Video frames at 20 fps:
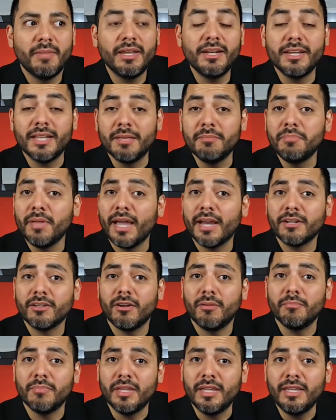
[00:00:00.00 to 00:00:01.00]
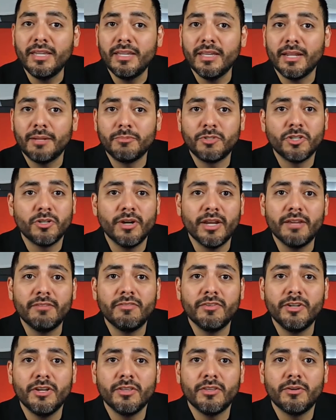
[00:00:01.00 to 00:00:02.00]
made an impact on me and I'm
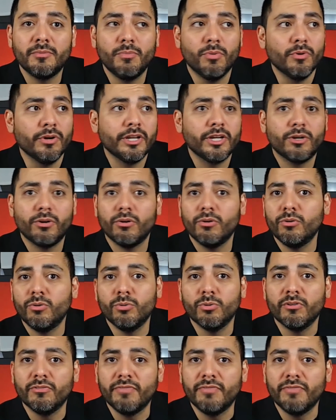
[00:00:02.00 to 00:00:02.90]
sure every other boy and girl